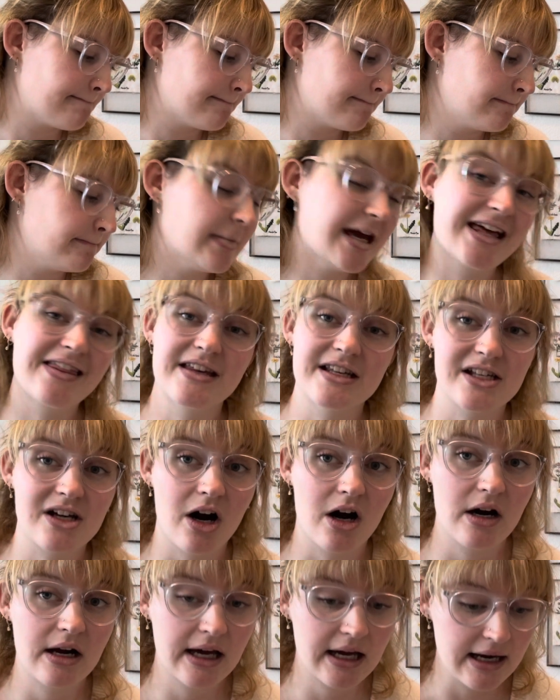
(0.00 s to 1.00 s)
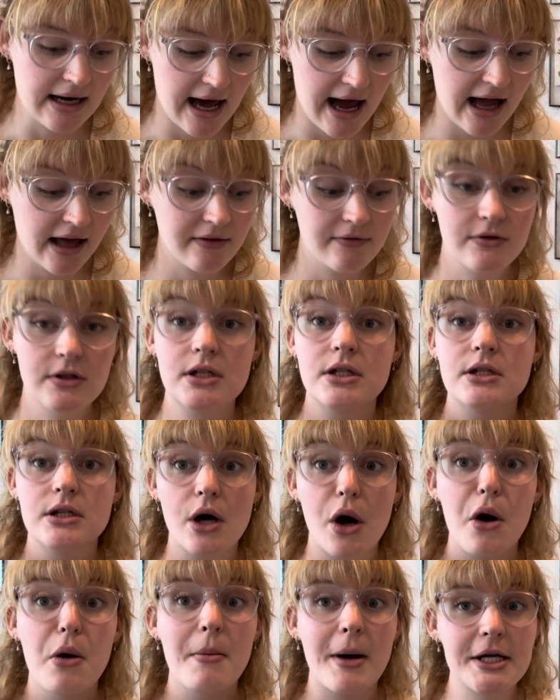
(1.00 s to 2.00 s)
make this cardigan. I have
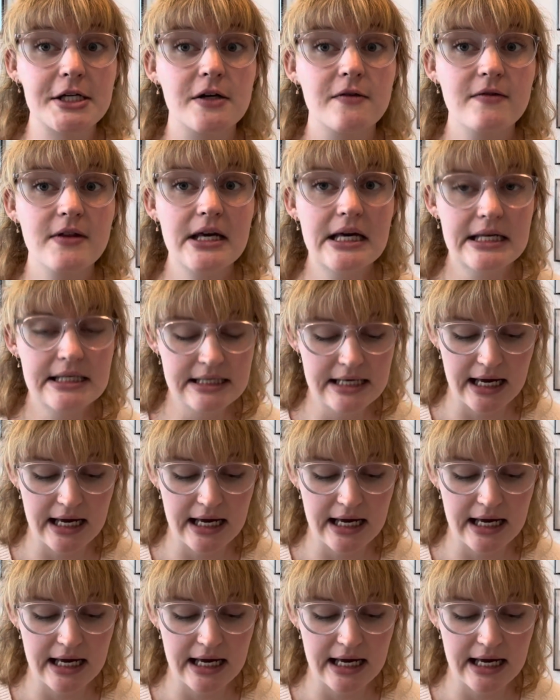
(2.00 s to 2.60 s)
so much of this.